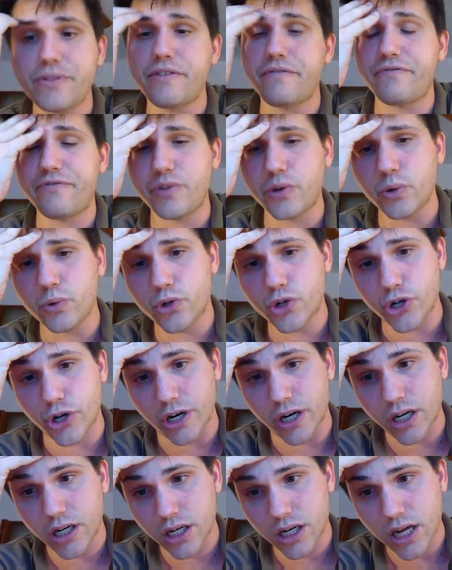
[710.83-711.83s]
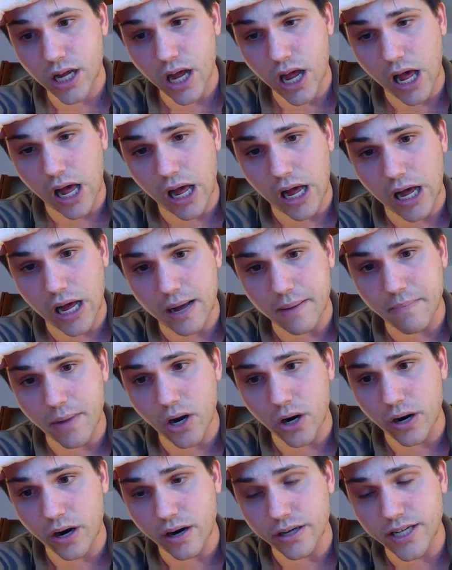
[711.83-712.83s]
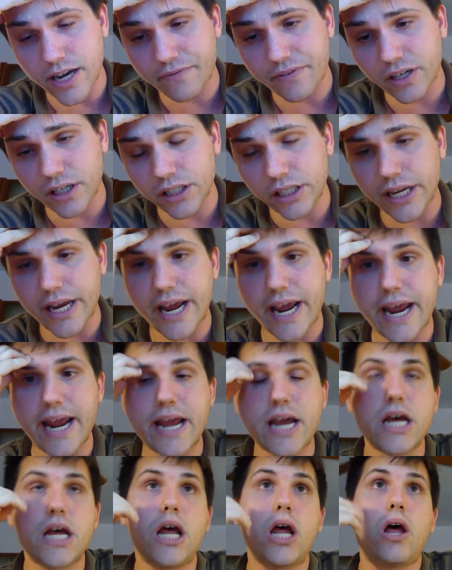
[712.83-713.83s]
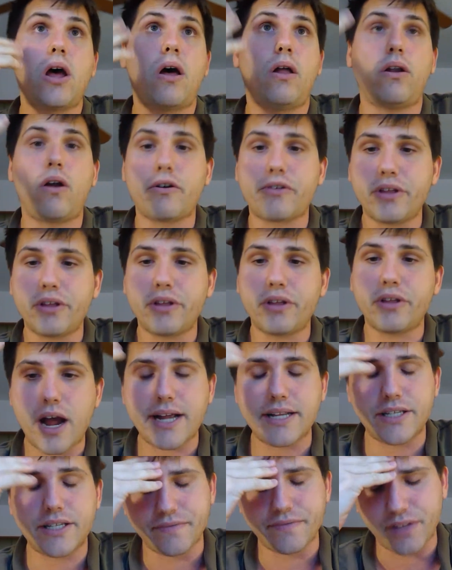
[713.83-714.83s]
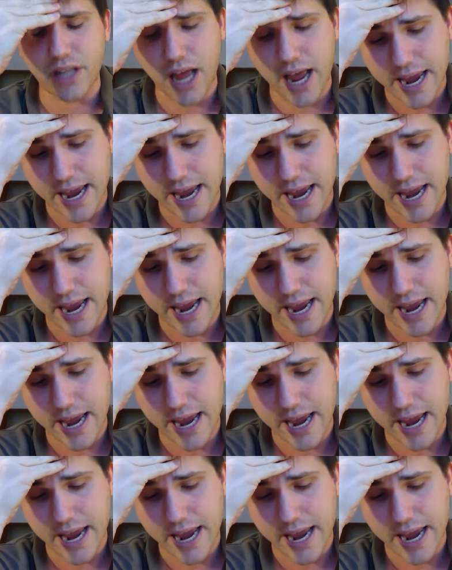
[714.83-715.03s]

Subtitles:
in the future are definitely along the lines of